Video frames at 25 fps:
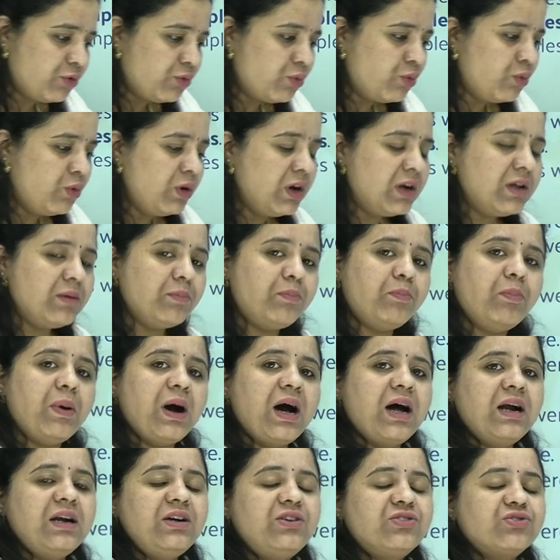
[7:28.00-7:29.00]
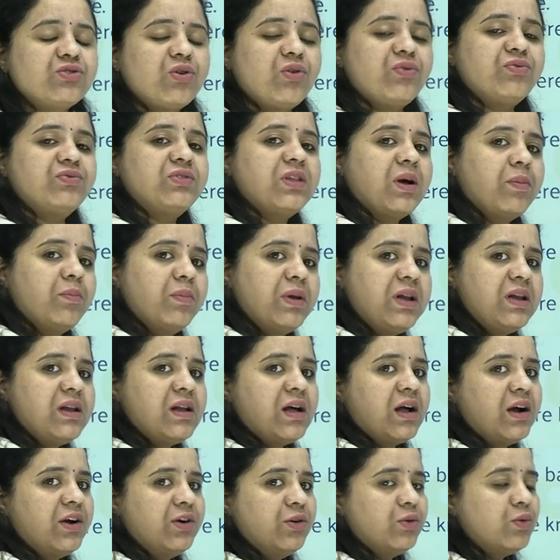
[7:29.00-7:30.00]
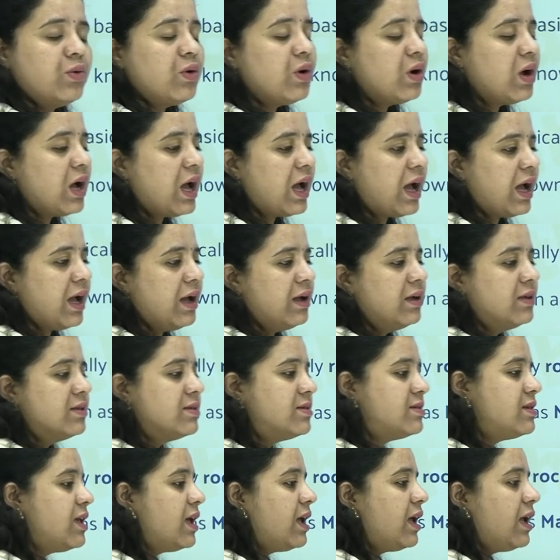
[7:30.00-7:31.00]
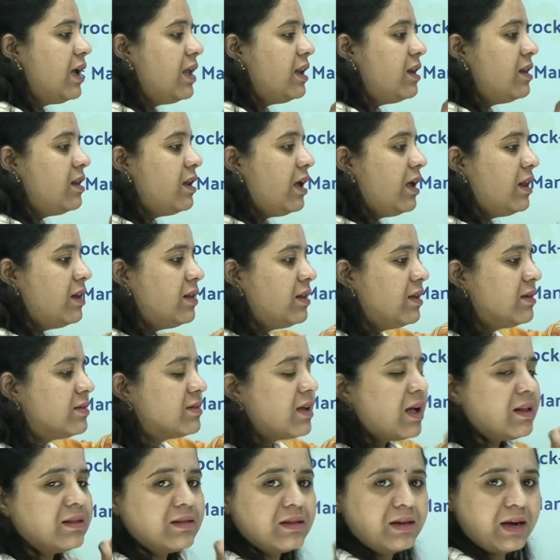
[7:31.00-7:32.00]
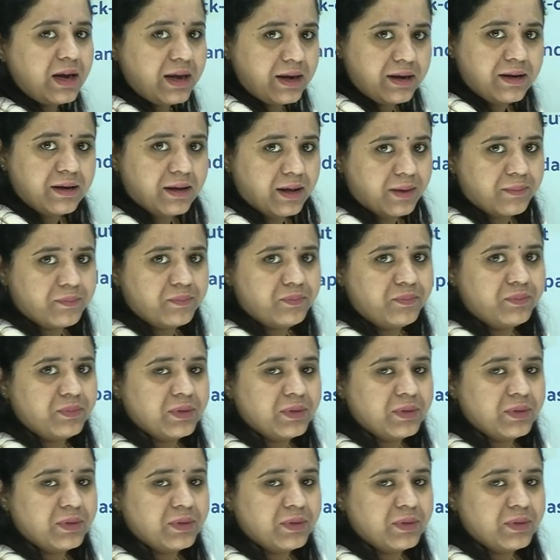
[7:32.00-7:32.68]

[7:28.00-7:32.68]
ruled parts of Tamil Nadu. See, in the southern India.